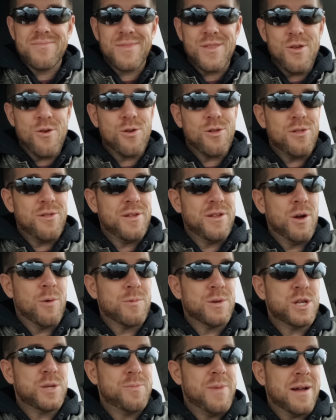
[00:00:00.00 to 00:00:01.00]
You clearly don't
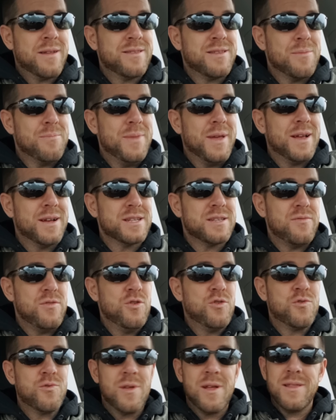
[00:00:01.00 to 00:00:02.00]
respect him because if
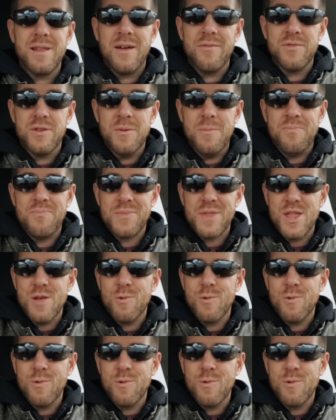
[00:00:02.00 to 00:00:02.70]
you truly loved him,